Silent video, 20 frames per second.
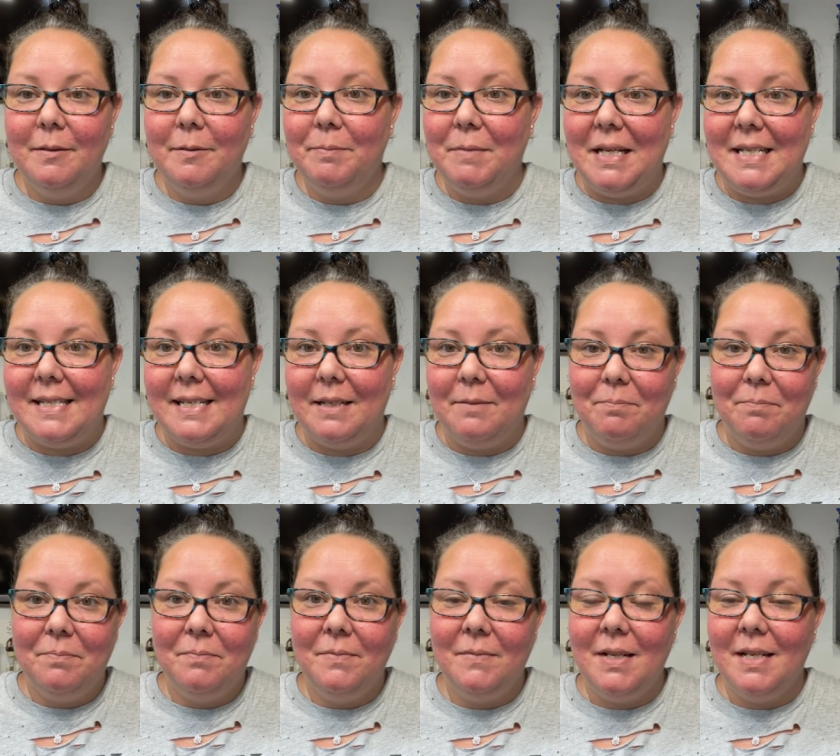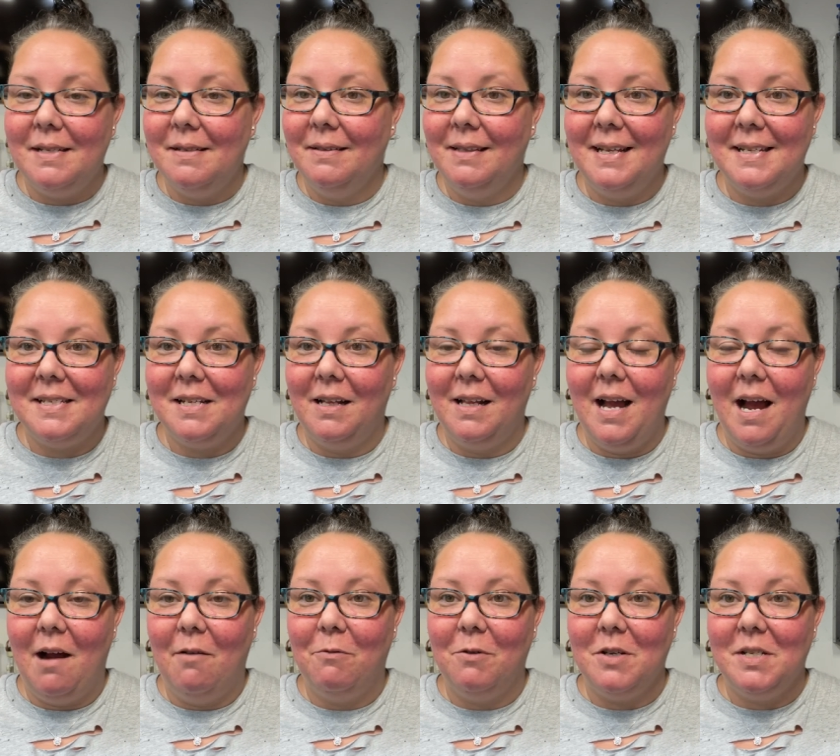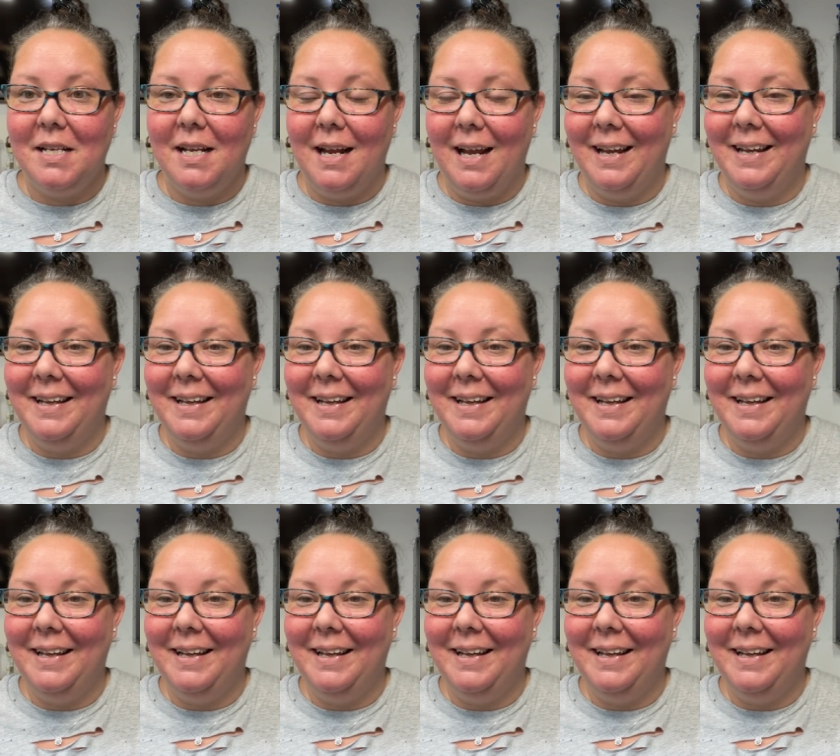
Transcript: That's it. That's all I have for today.